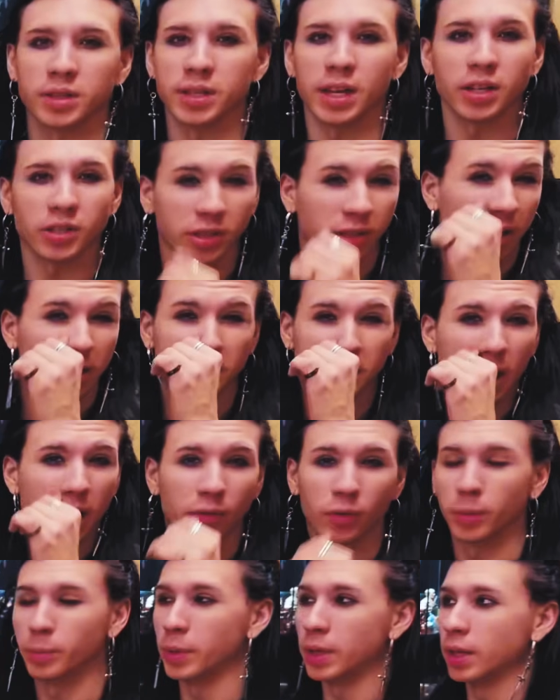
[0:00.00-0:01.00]
section has
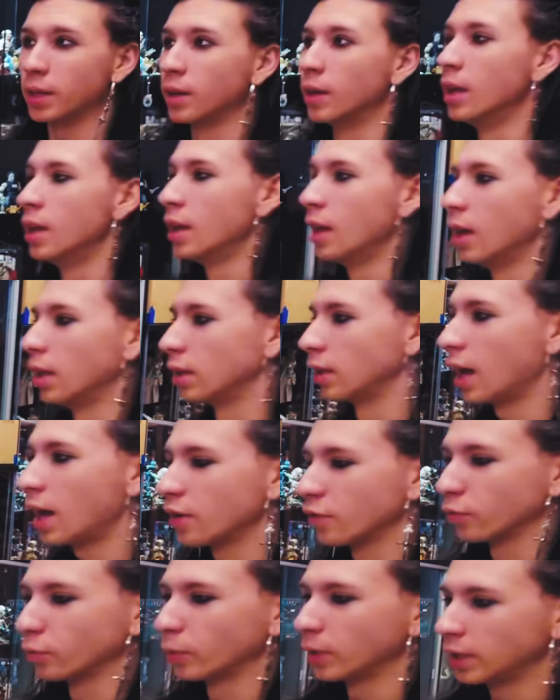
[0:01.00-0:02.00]
ever been. A lot
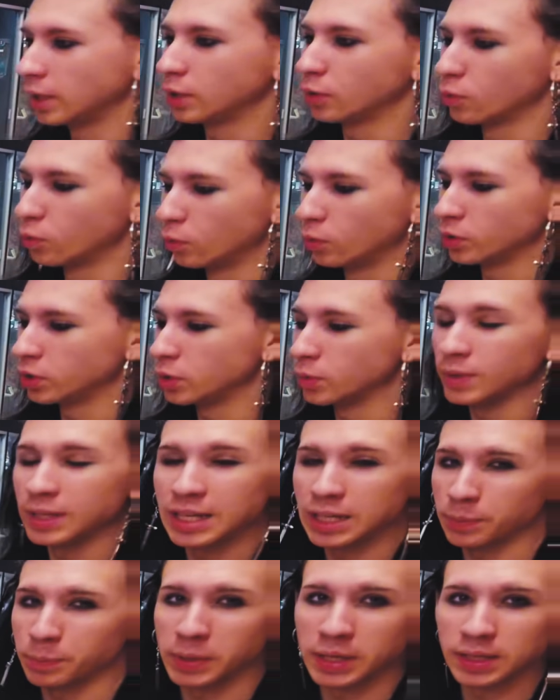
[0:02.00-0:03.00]
of really cool,
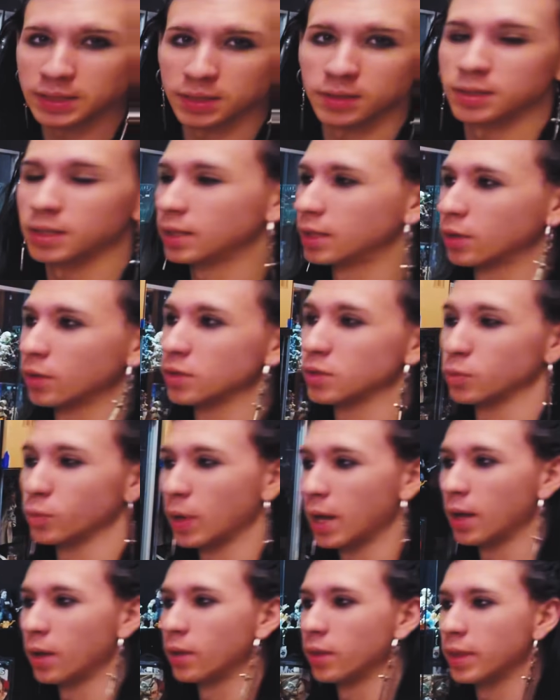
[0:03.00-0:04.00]
unique pieces in here as
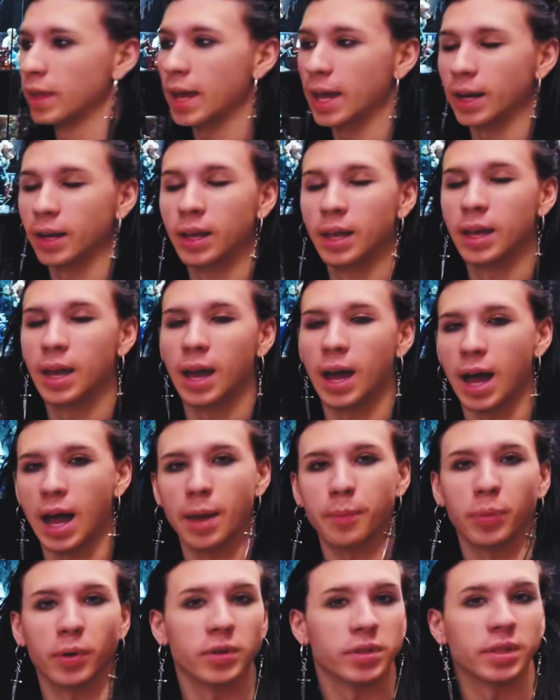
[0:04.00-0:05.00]
well that
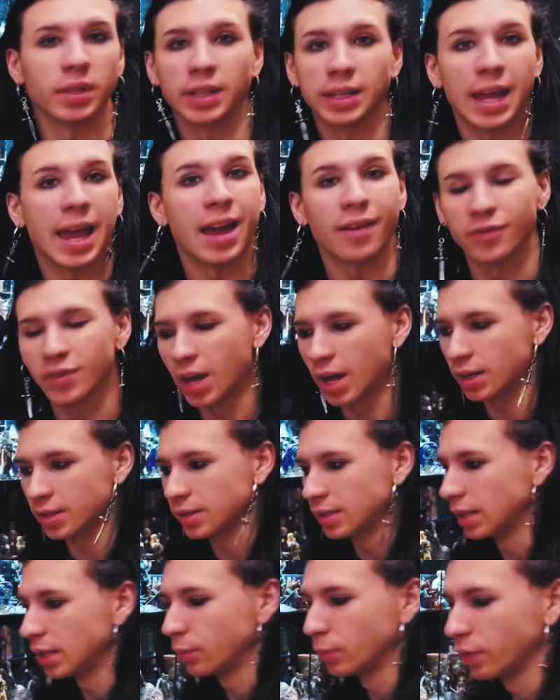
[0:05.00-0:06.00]
I personally have not
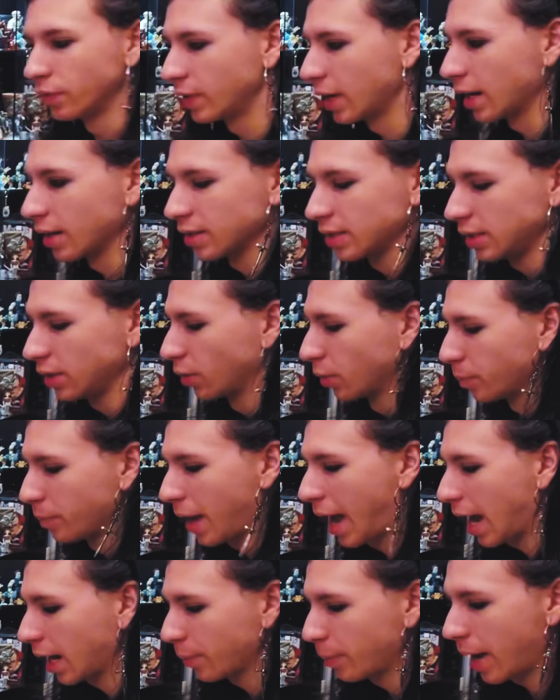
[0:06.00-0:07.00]
seen. We've got a sealed
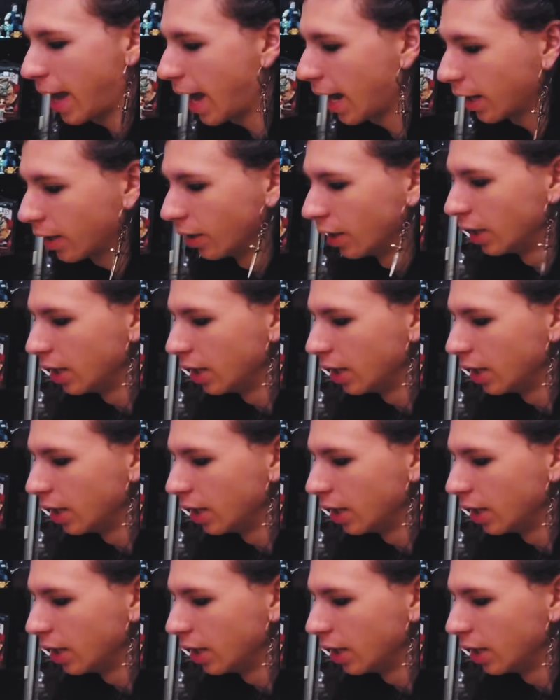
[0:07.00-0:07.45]
backpack.